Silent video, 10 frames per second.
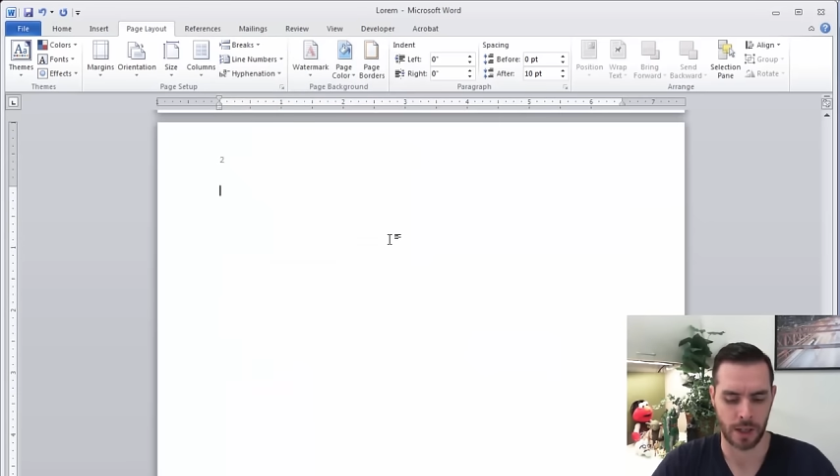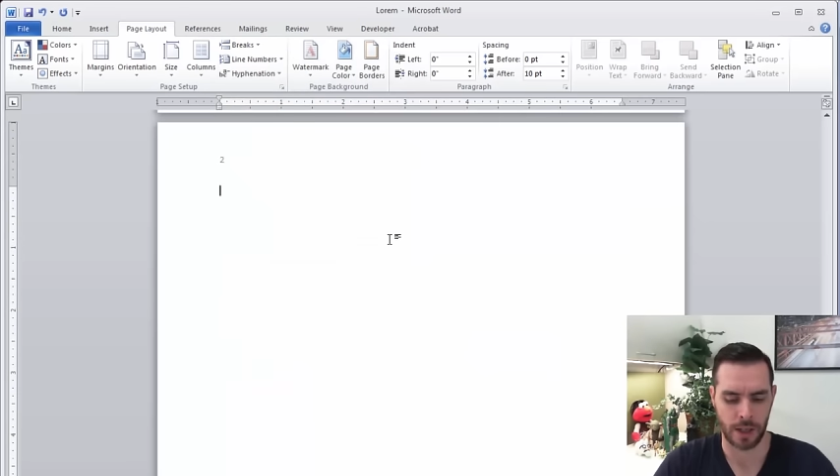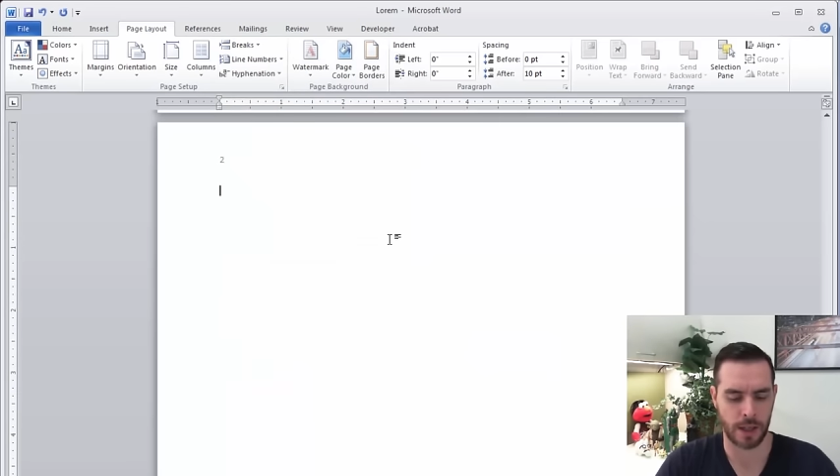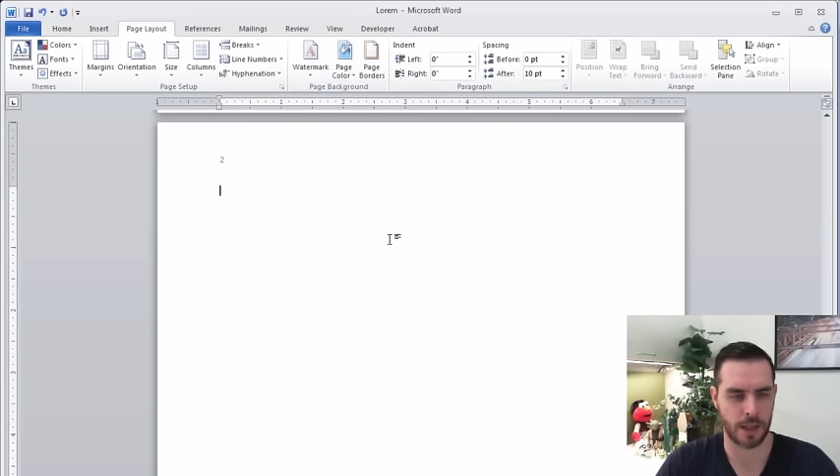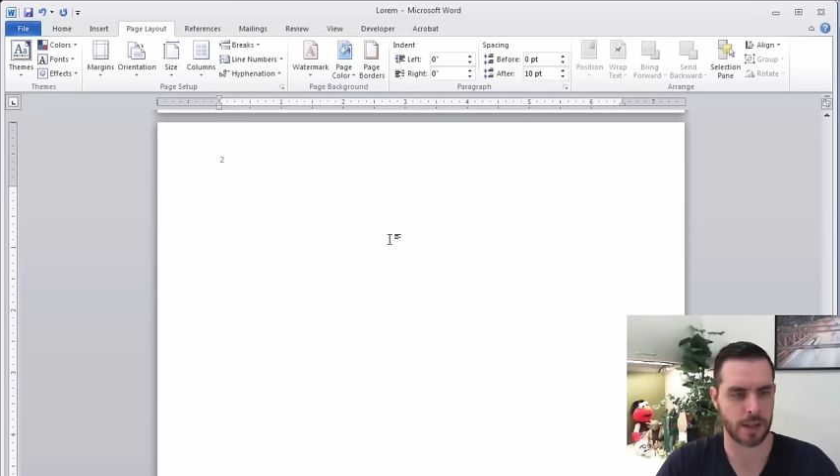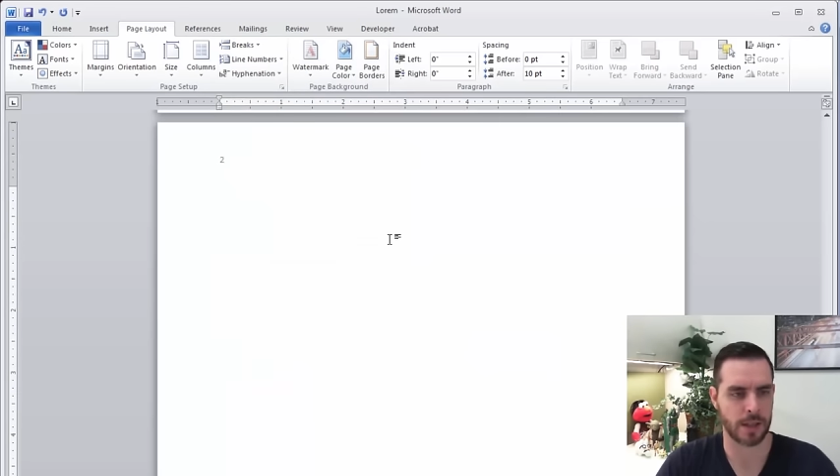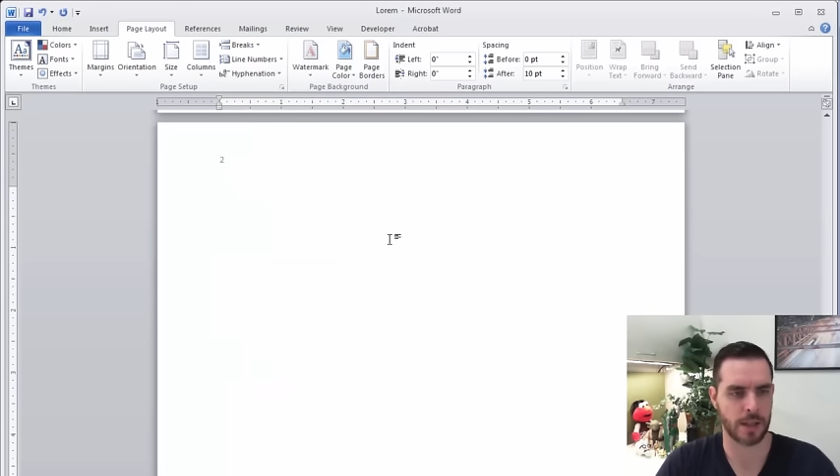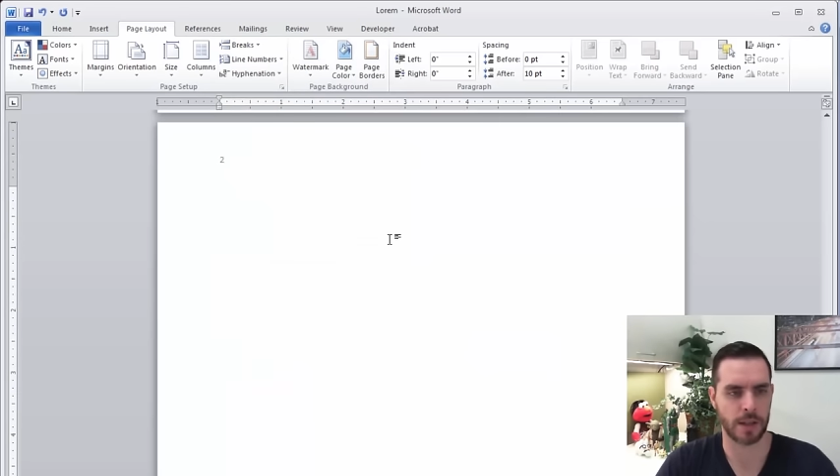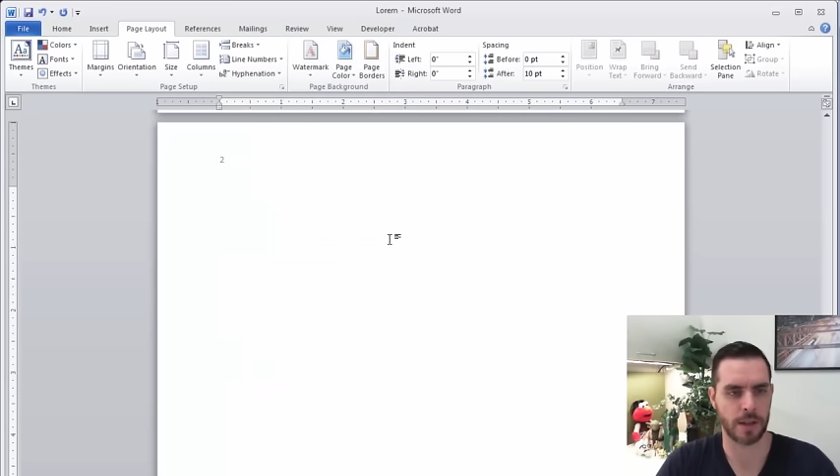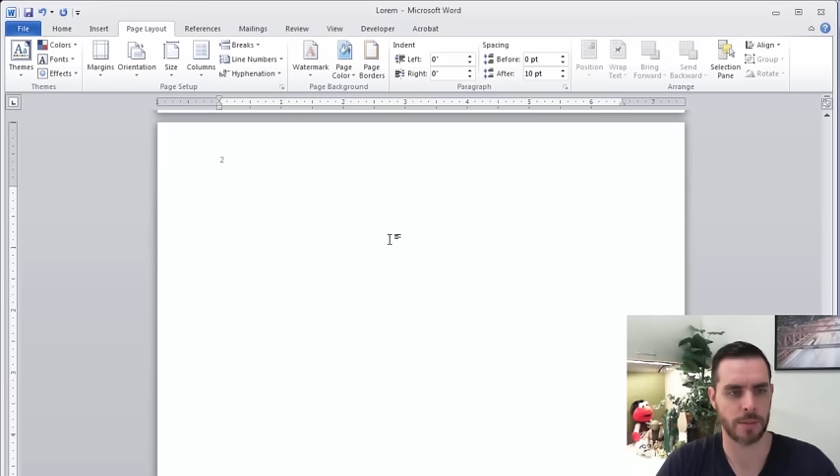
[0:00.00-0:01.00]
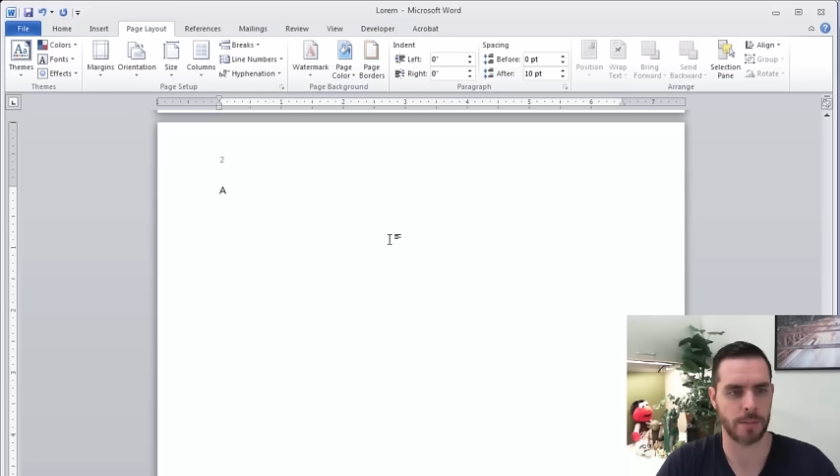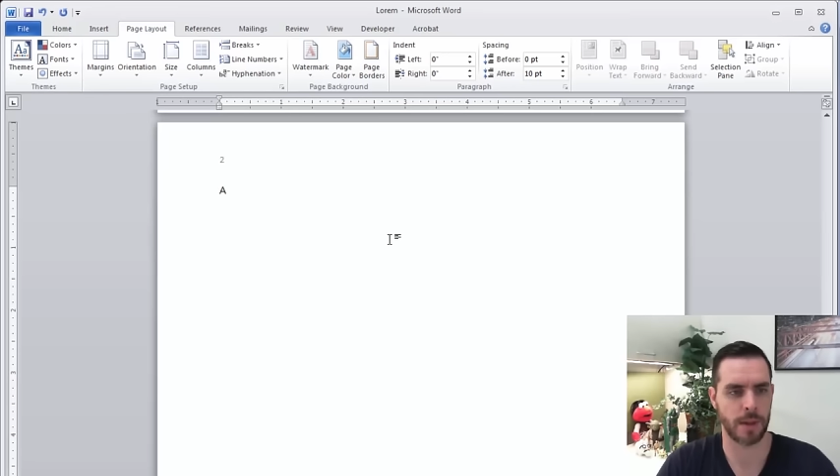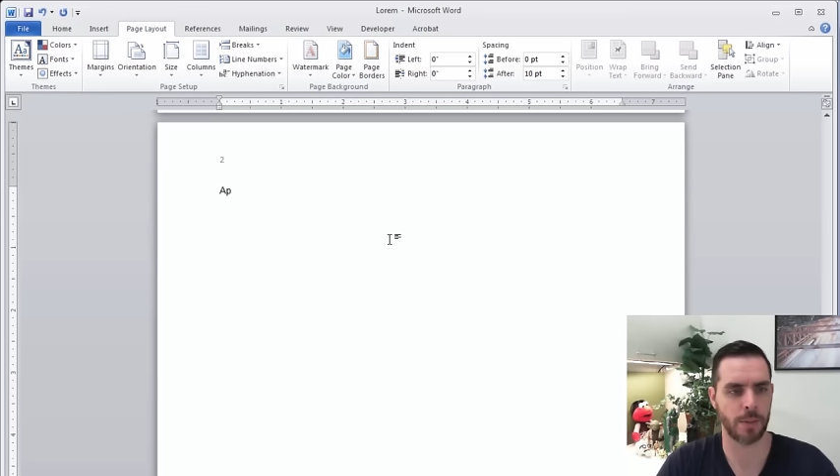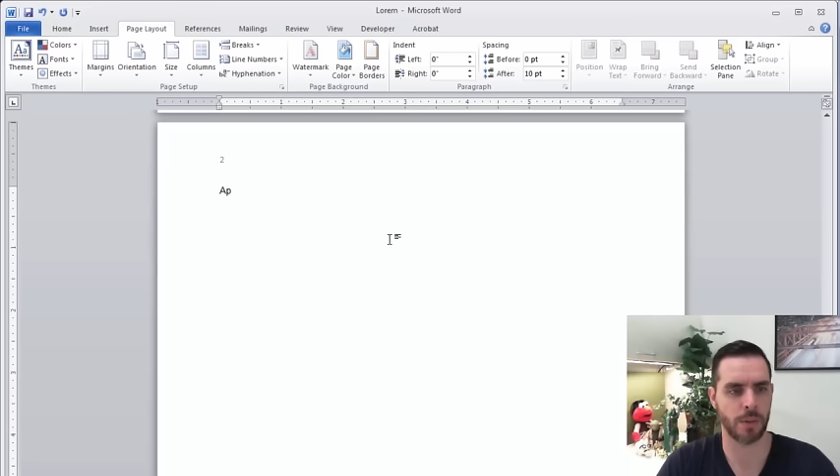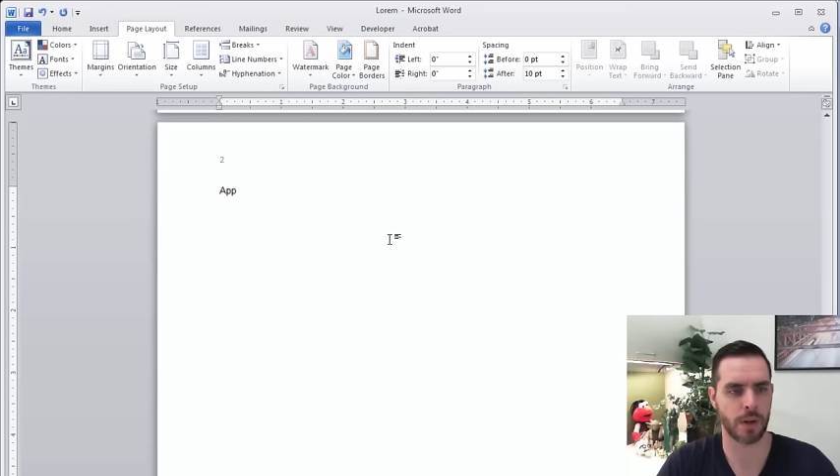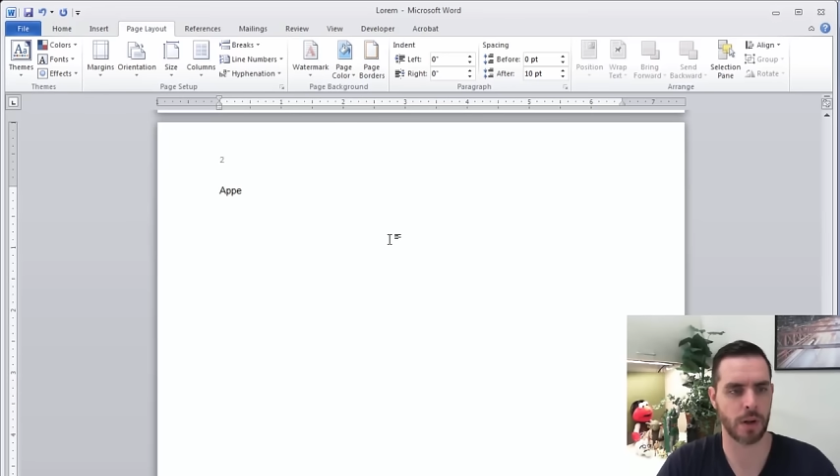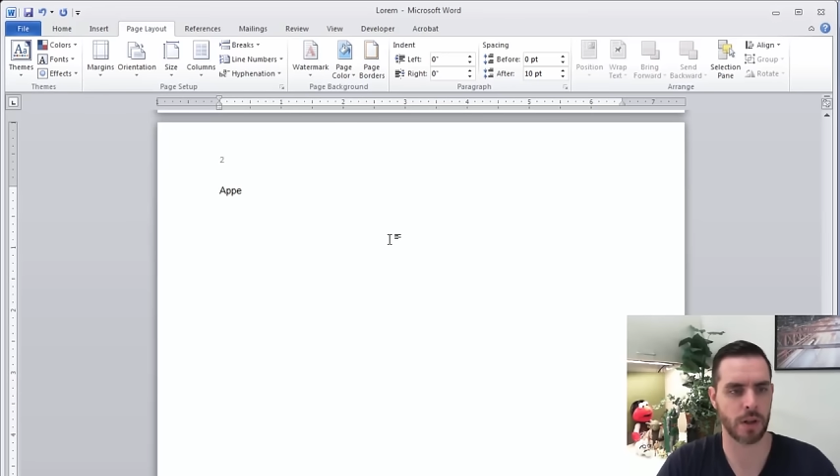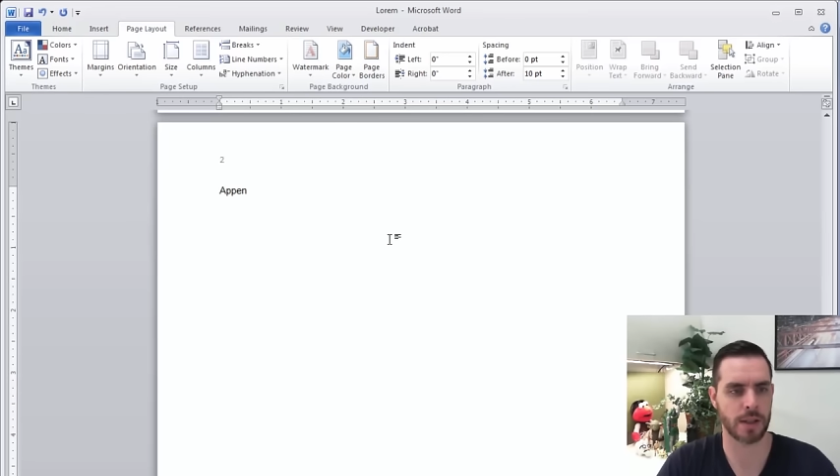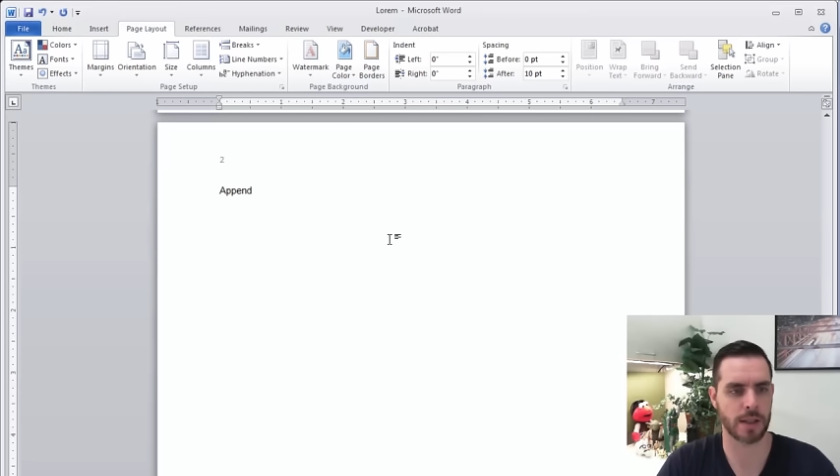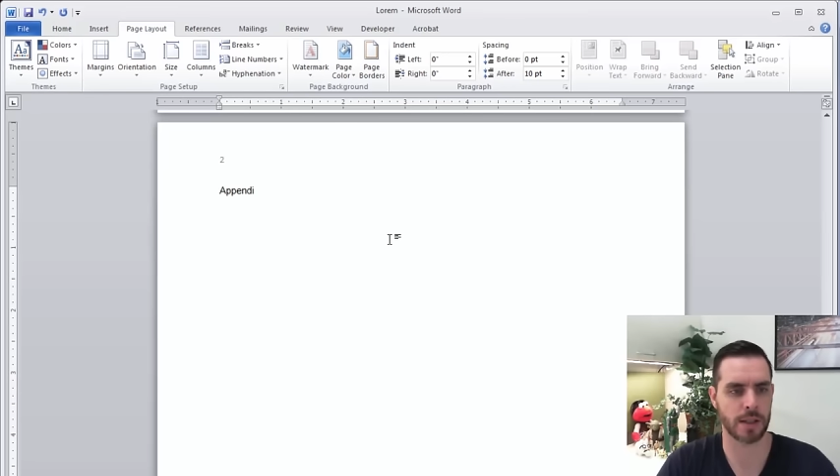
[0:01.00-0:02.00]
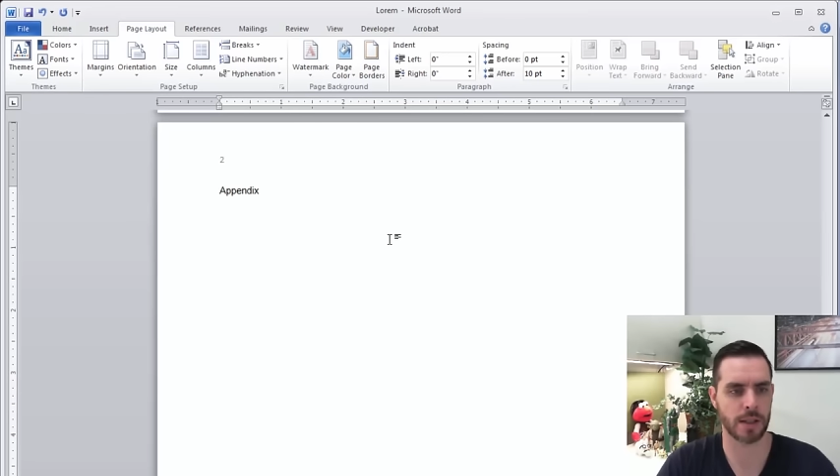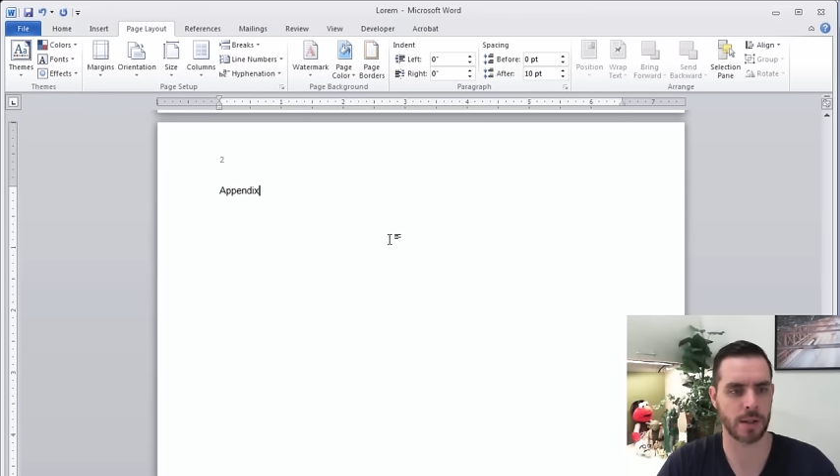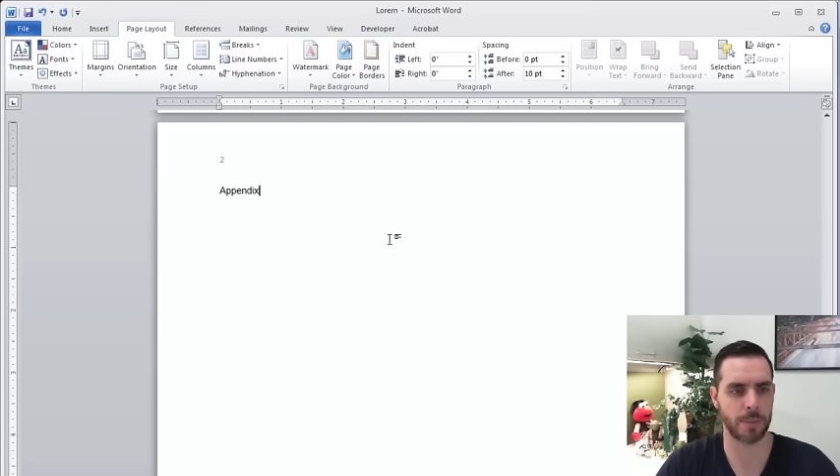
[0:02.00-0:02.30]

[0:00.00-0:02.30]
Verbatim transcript: And maybe we'll call this